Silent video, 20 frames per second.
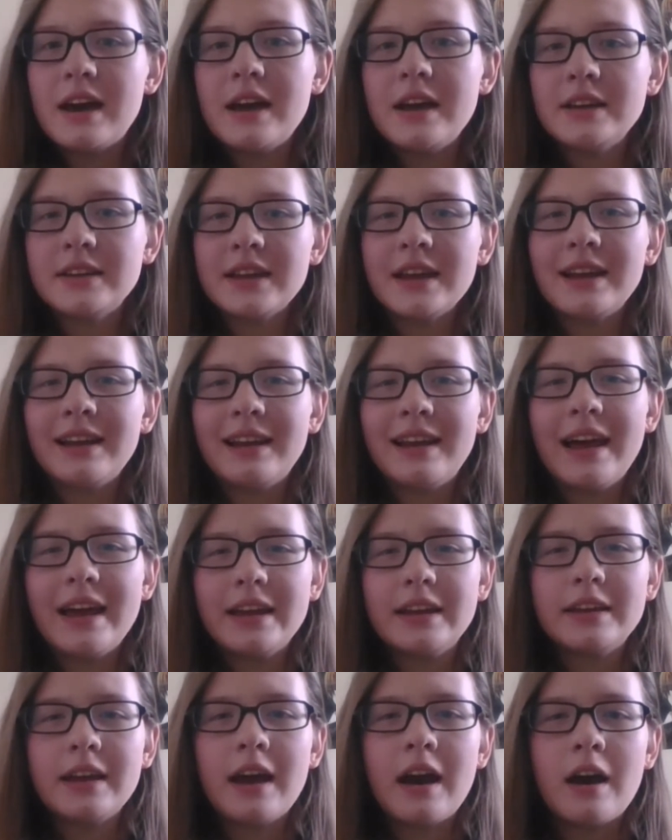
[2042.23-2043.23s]
and I
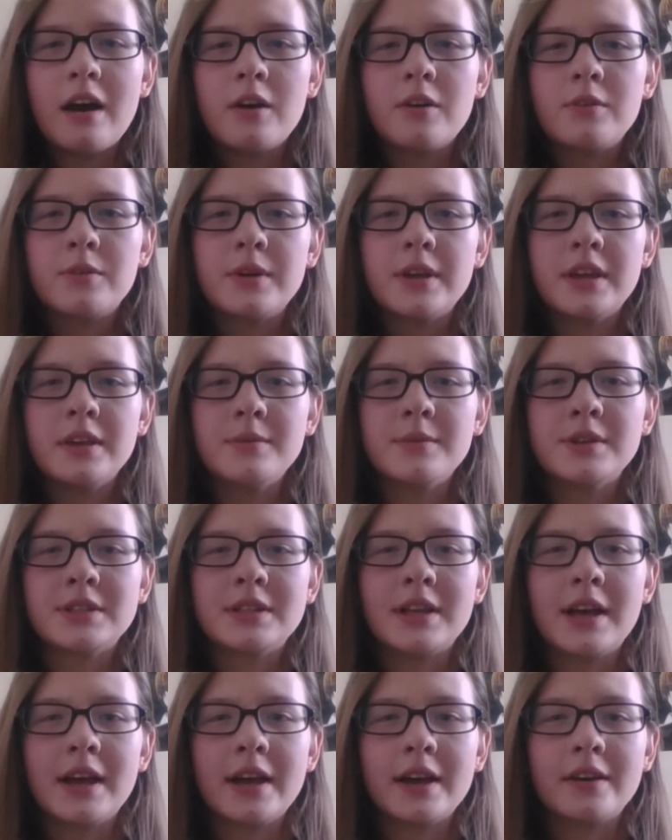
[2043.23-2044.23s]
like how he was
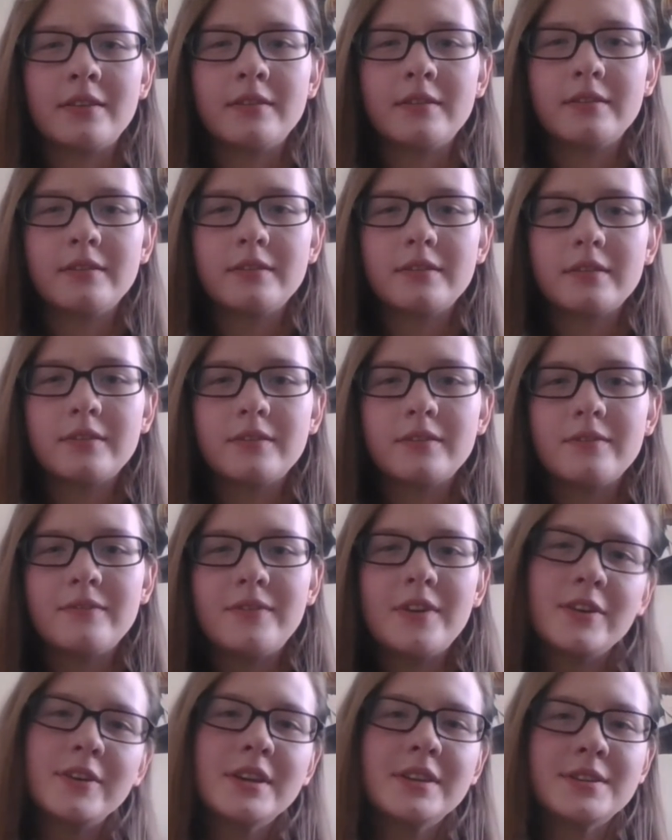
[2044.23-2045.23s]
like
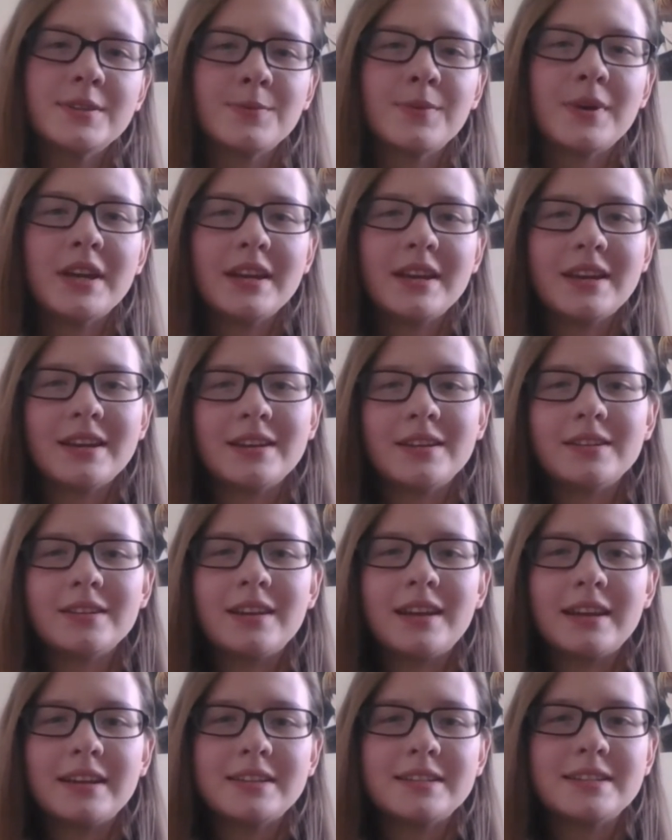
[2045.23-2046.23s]
very sweet and
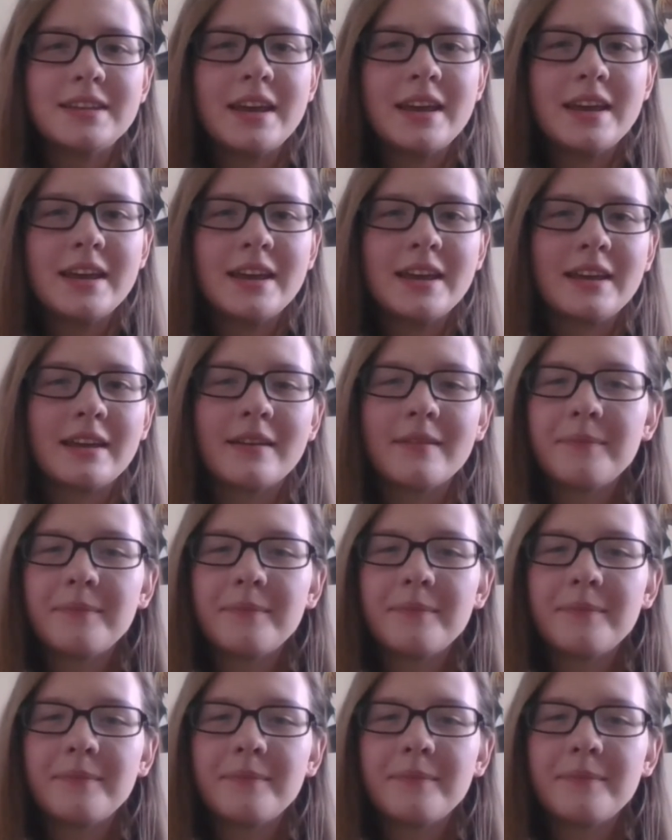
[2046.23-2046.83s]
like saying,